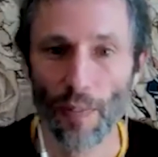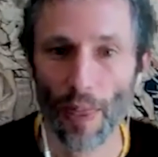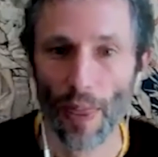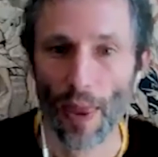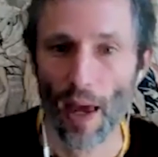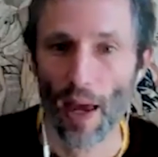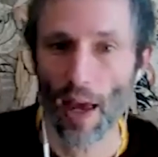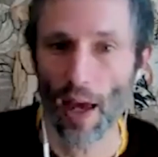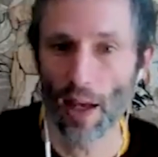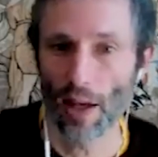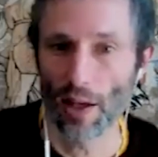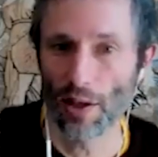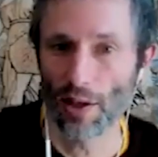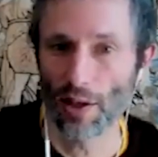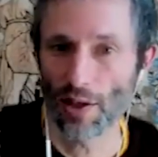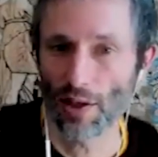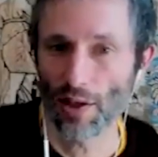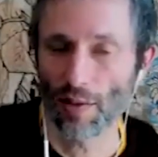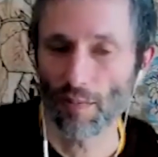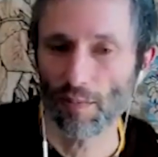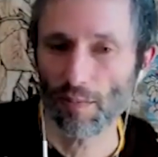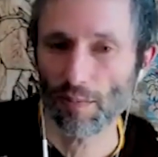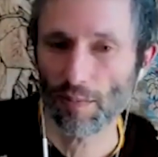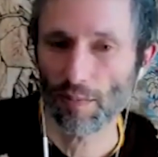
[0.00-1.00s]
and
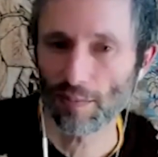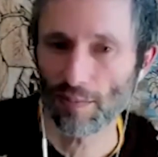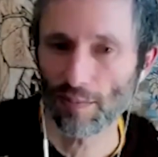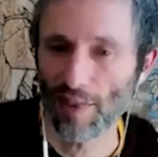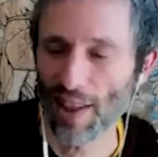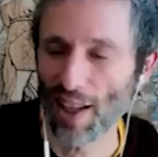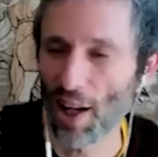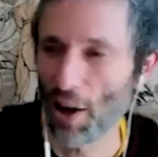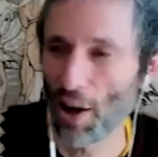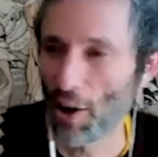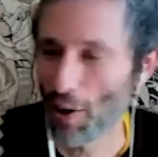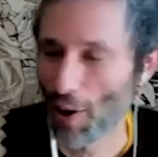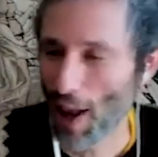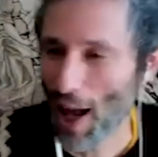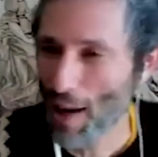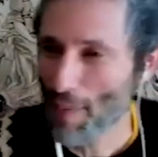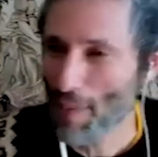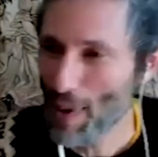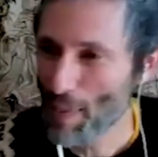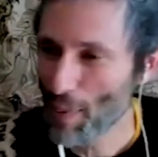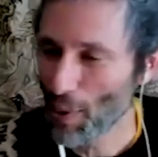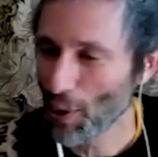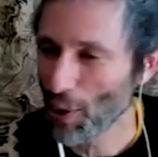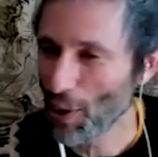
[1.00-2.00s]
you know, a lot of
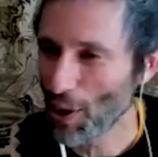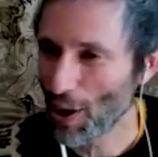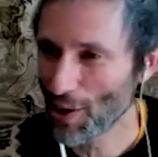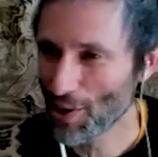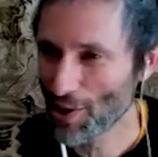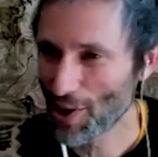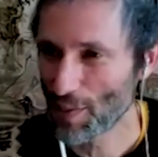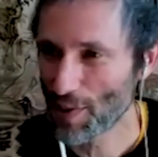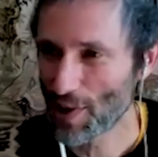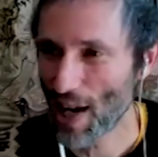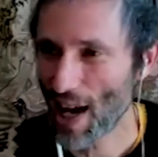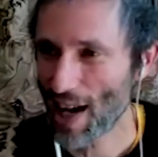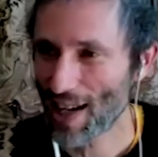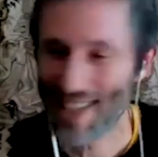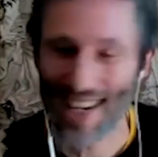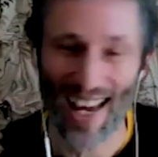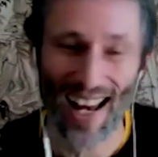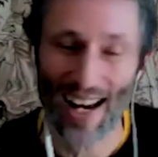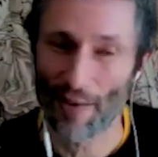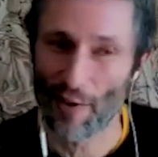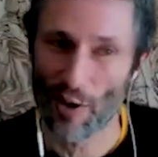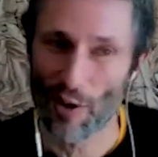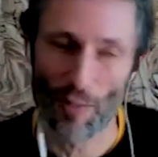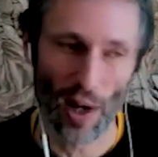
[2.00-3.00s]
people on Substack,
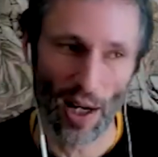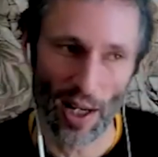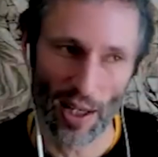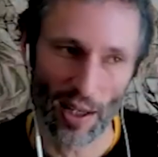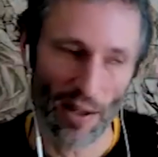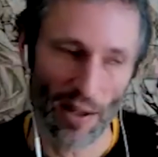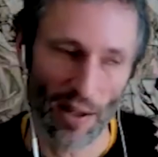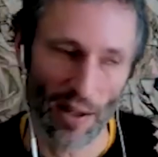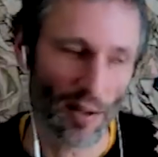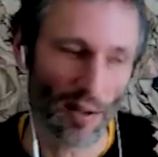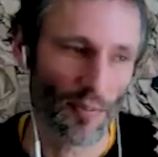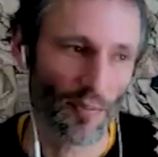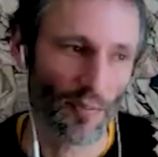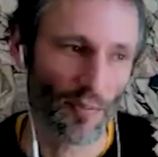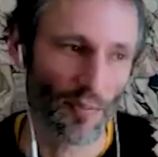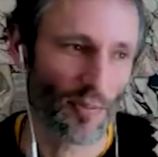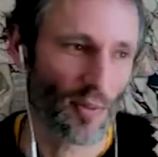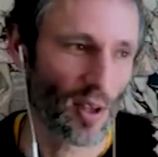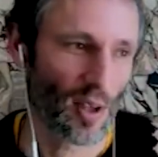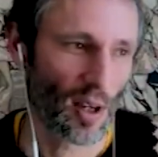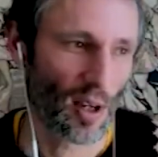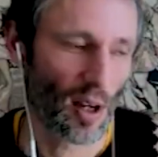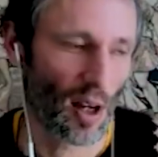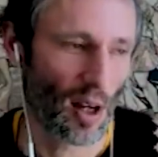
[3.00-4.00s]
not everybody,
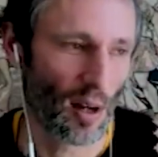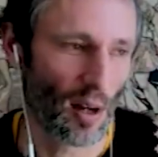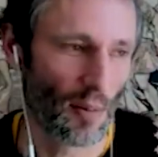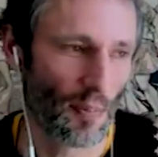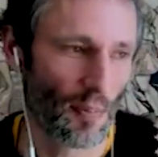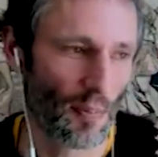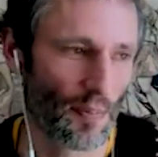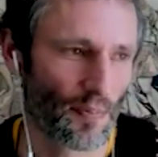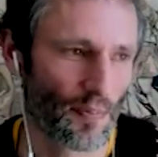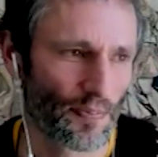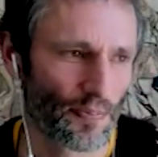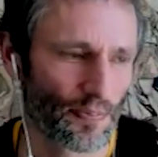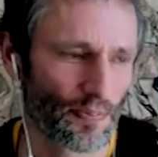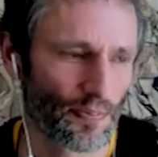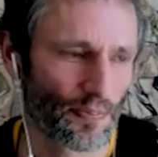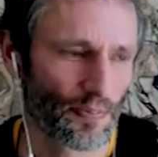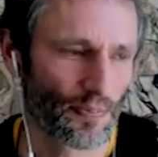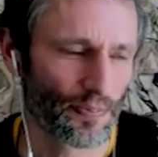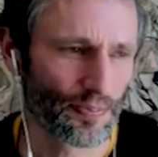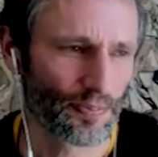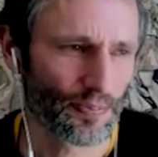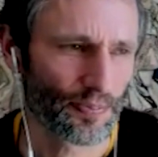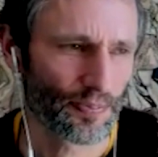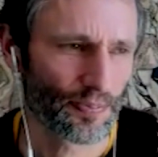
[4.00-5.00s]
because um,
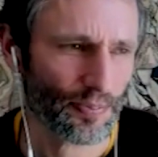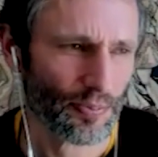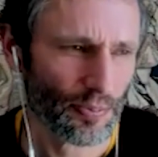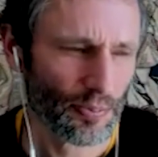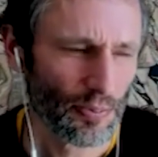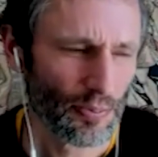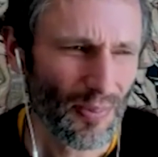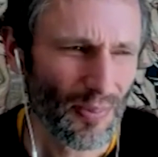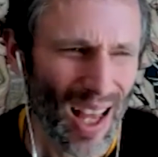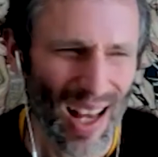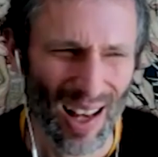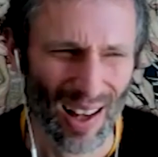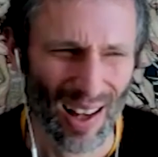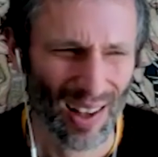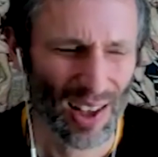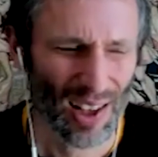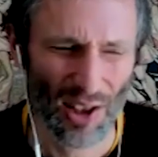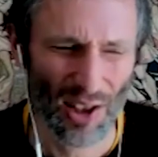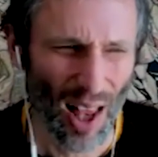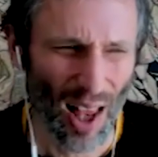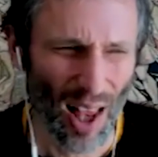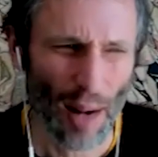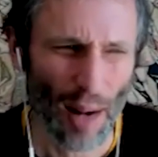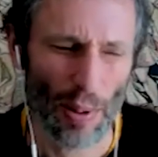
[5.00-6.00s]
a lot of people
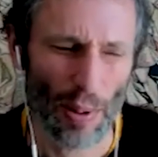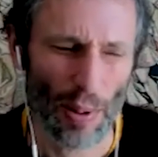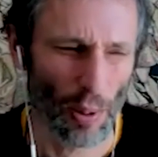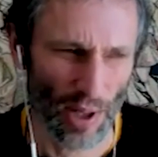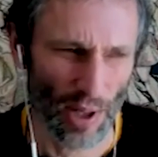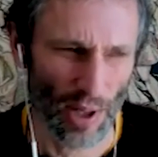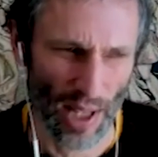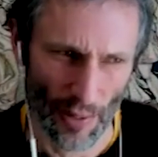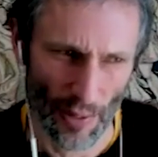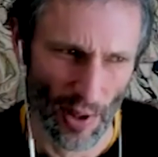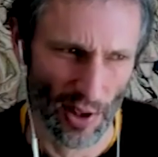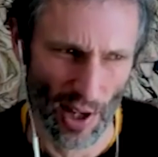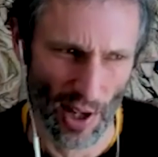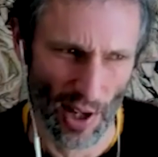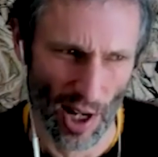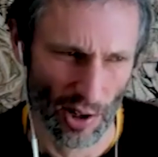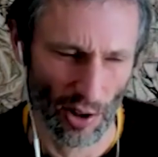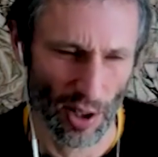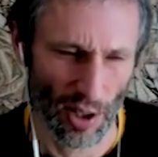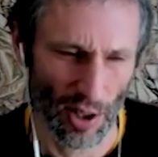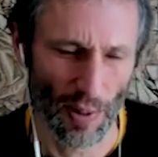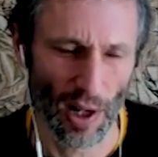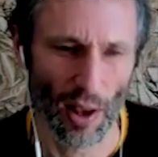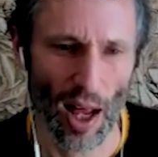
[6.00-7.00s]
get this actually, but a lot of
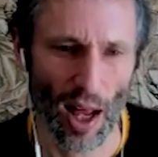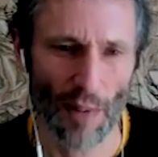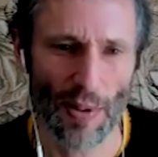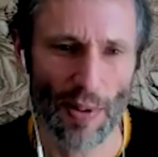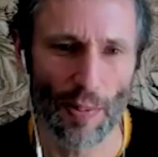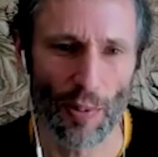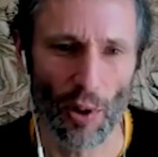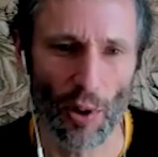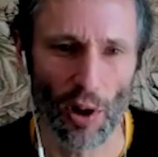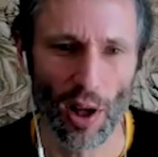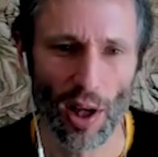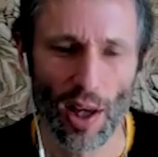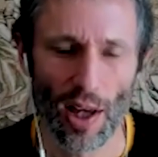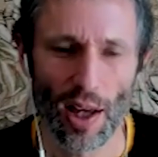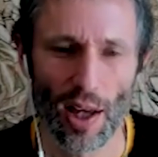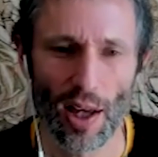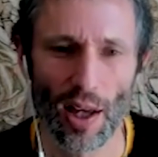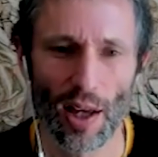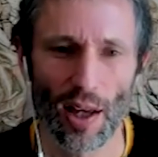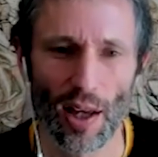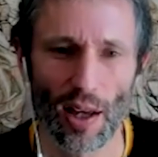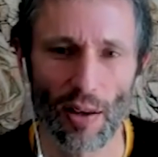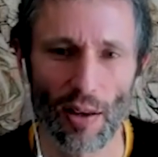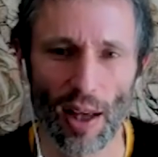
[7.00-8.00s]
people, like
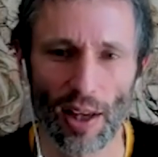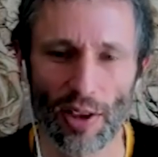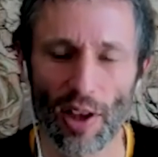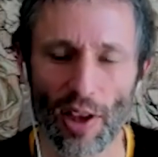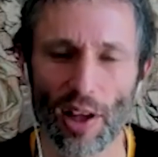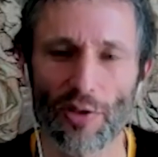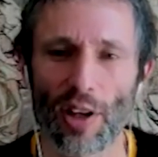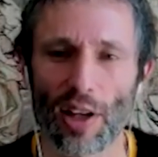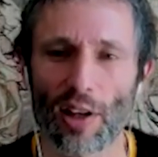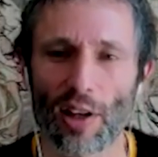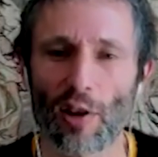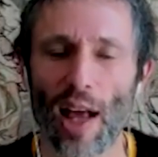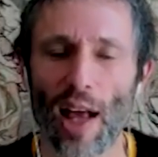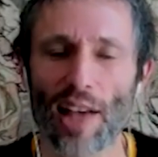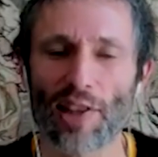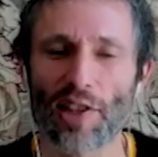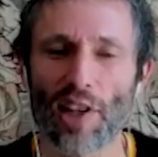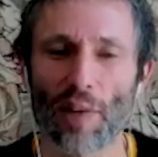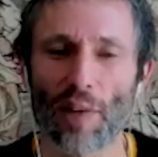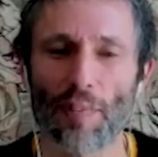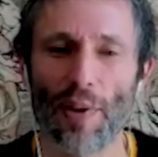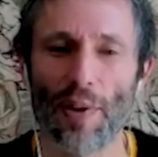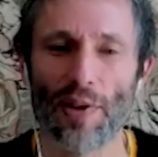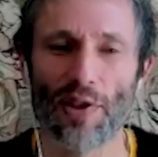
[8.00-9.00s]
the, the classic
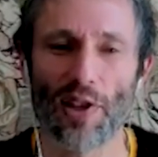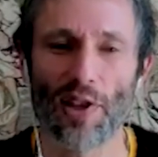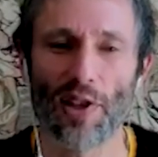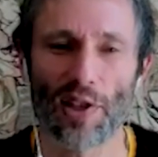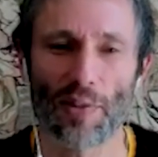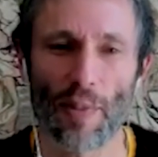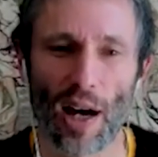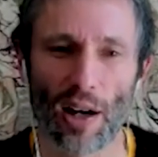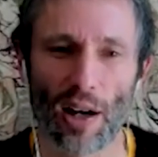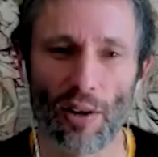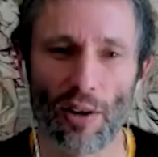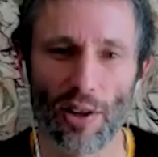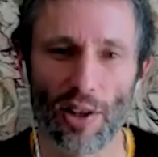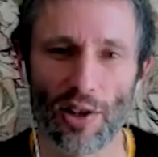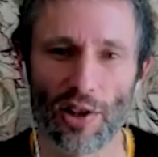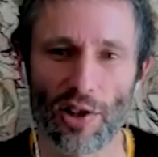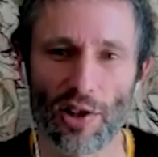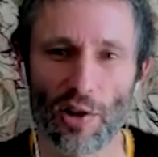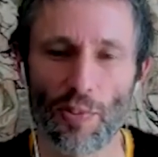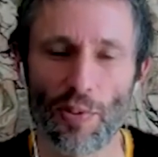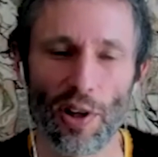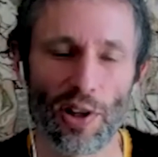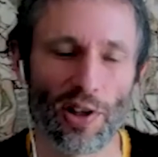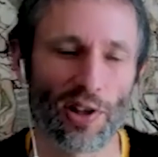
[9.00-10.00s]
business model is you put
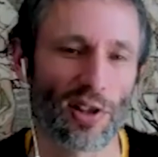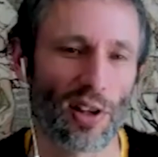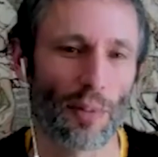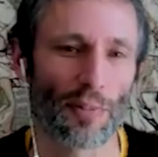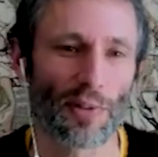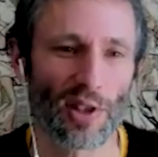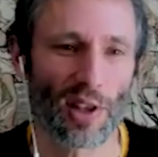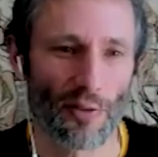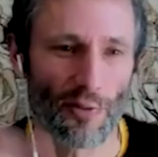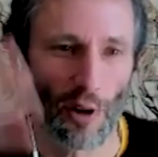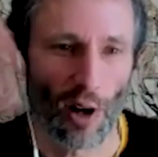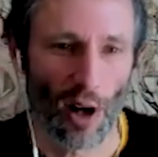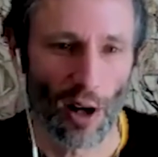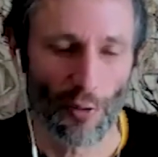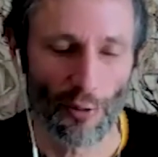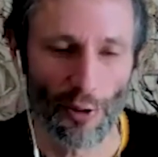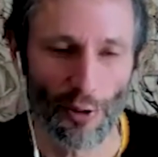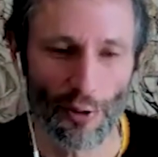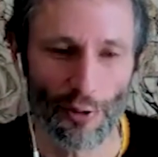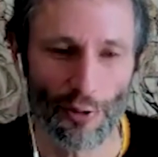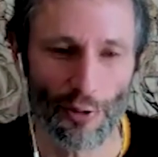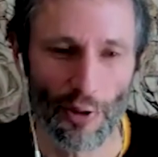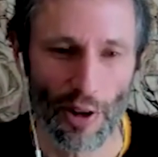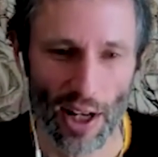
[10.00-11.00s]
some stuff on for
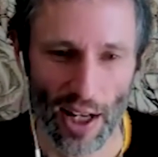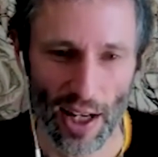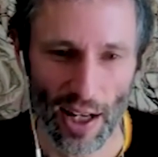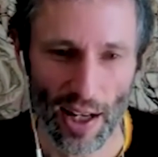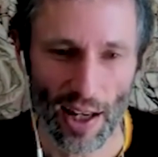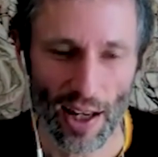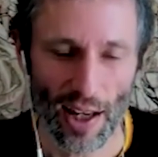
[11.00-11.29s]
free